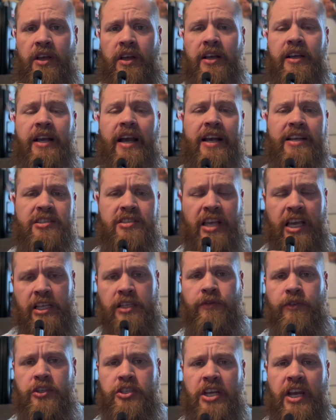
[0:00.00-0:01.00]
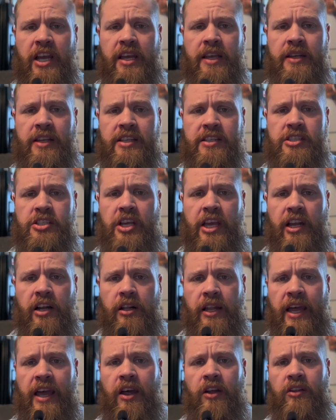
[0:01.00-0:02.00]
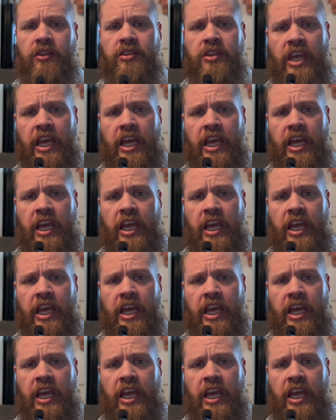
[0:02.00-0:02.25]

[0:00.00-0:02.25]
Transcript: guys thanks for checking this channel out